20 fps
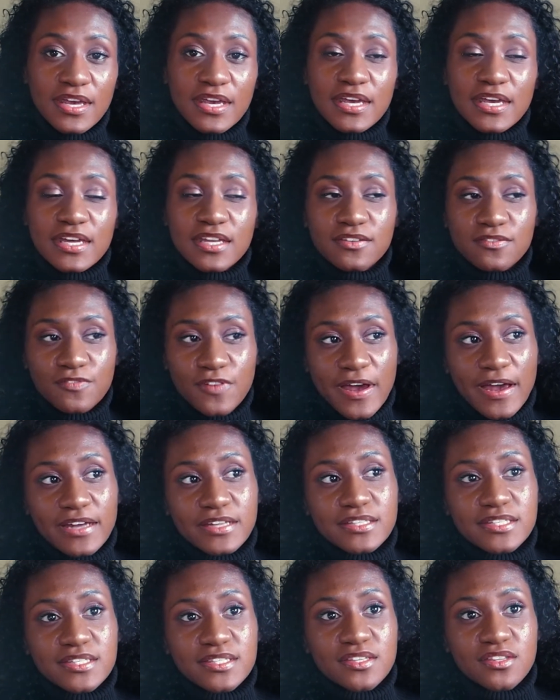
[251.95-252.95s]
In
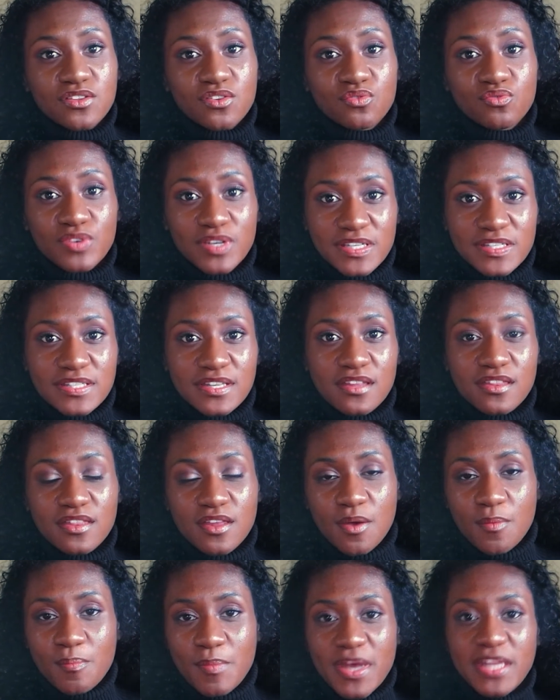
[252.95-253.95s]
fact, the reason that
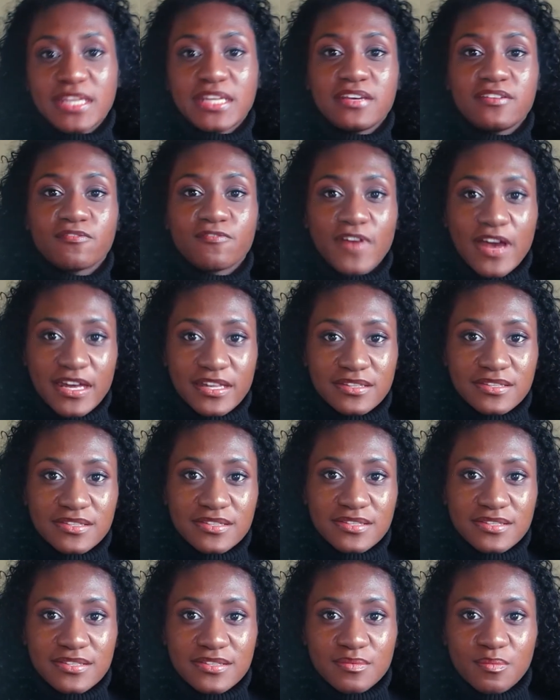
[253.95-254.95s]
many
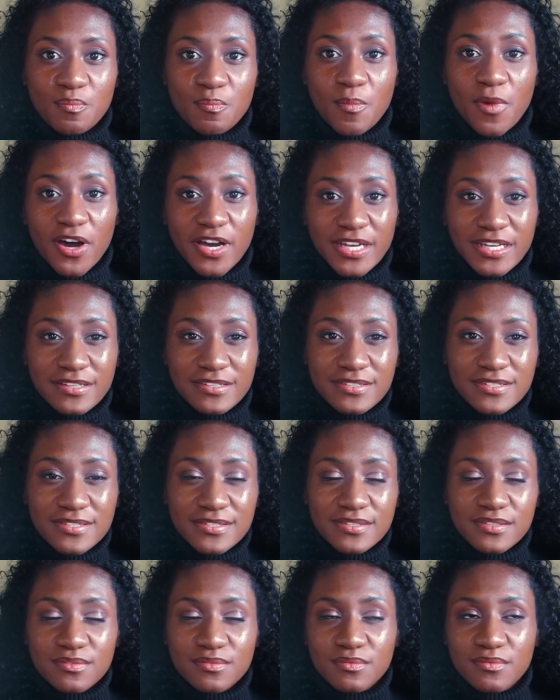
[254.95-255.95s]
vets
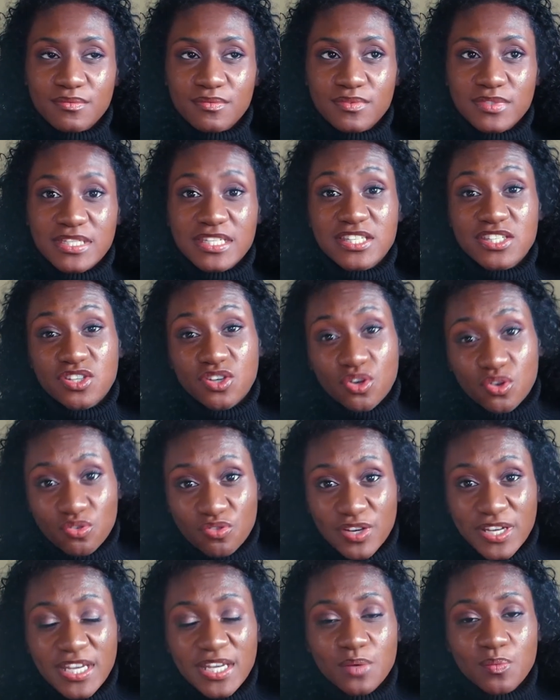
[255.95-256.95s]
might
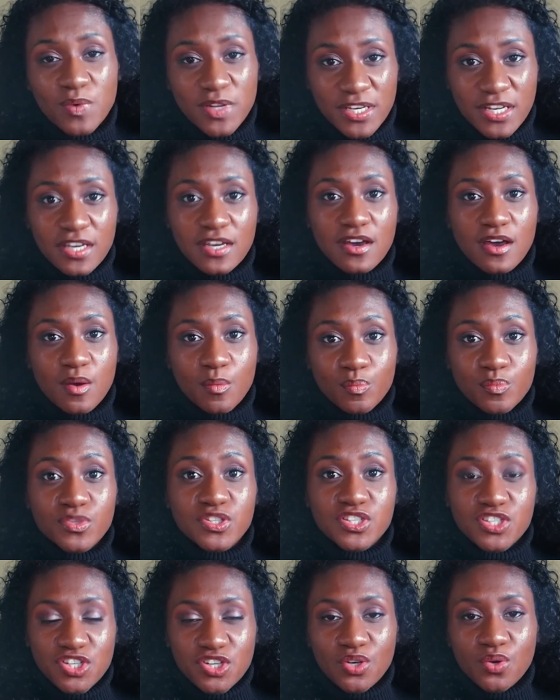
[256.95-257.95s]
disagree when it comes
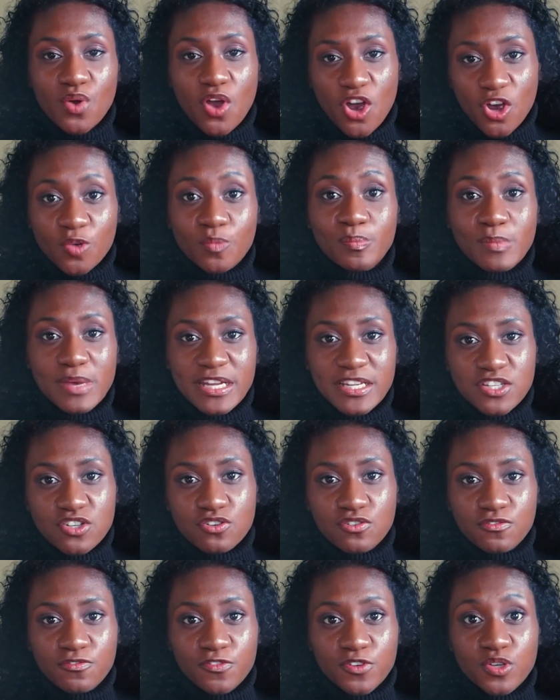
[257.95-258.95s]
to homemade dog
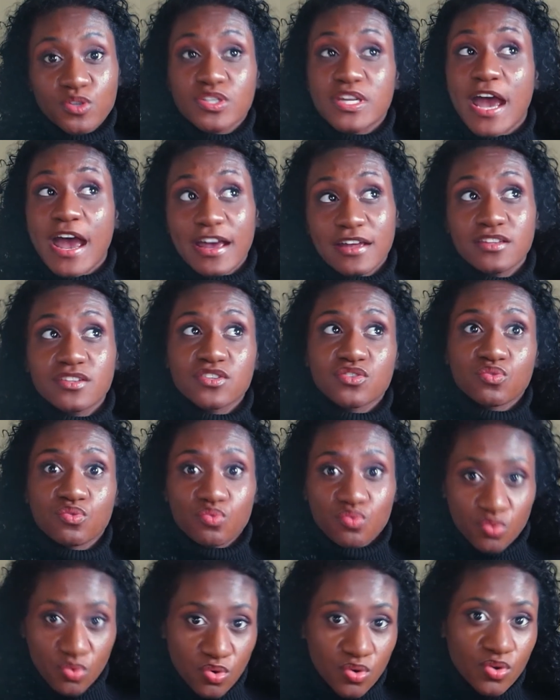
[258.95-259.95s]
food and
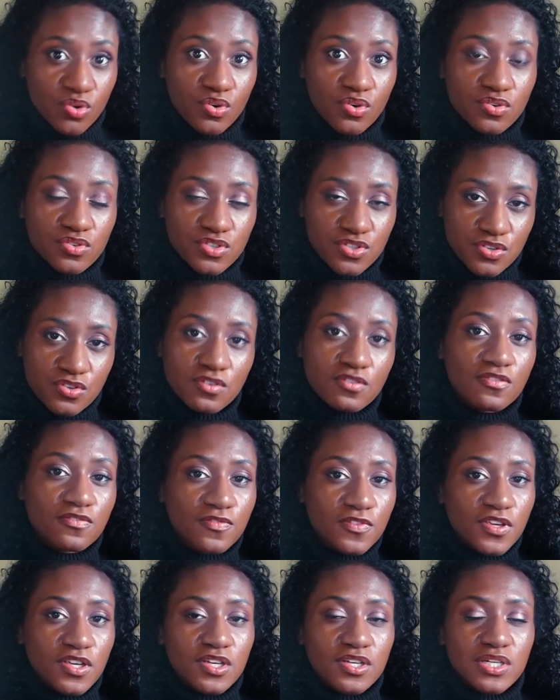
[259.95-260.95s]
raw dog
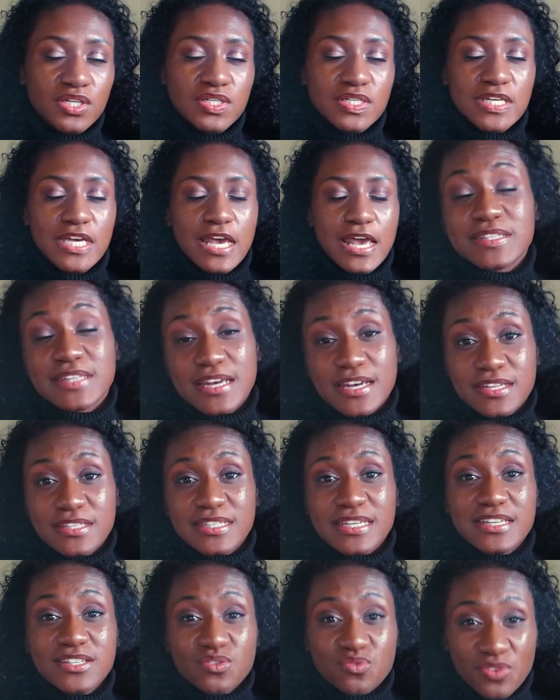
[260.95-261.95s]
food, that
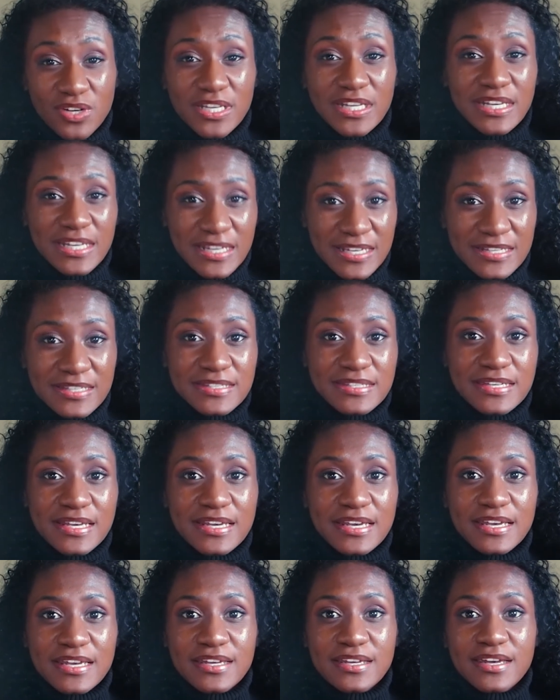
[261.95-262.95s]
it's really
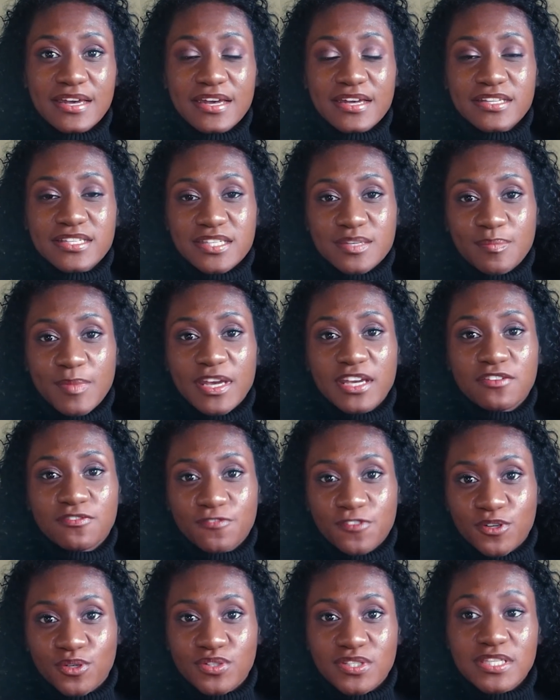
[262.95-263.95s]
easy to make
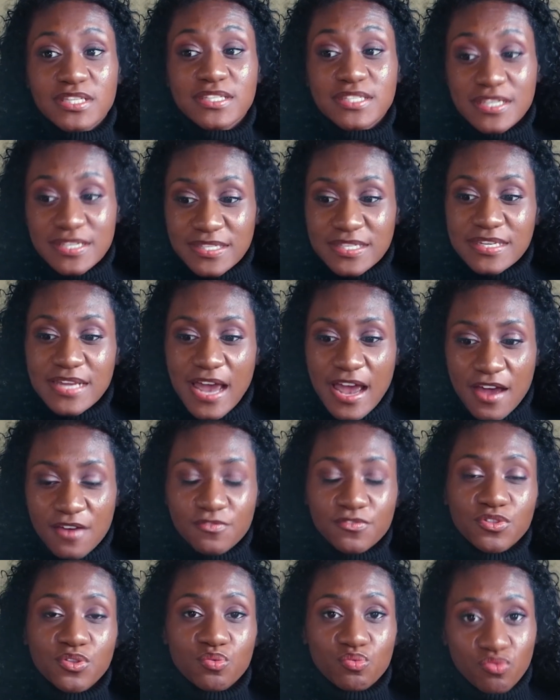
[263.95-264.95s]
food that doesn't have
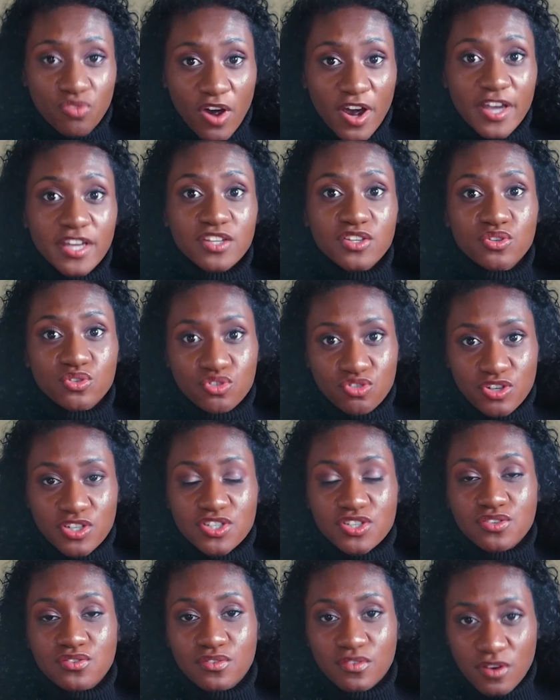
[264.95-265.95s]
the right
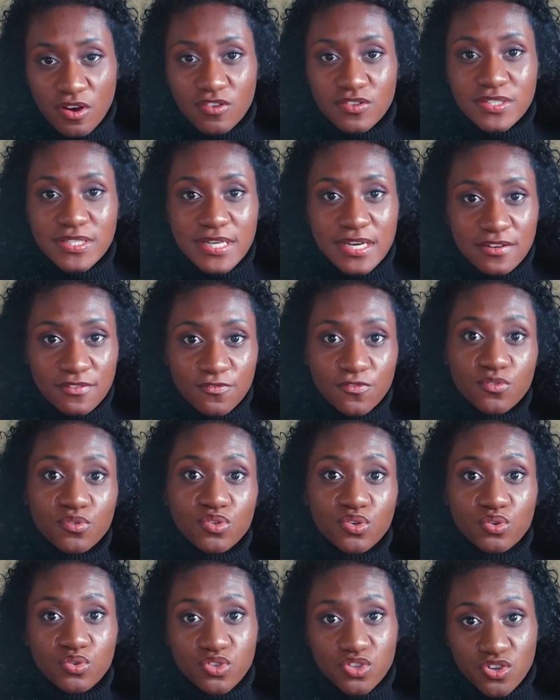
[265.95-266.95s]
nutritional content for
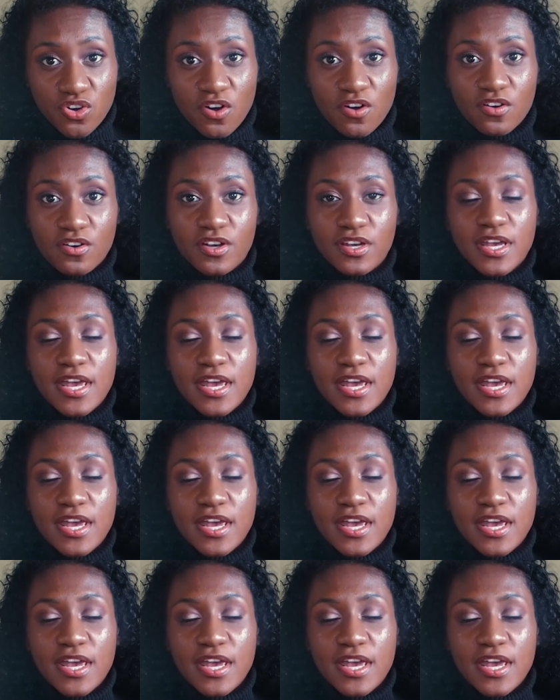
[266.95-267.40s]
your dog.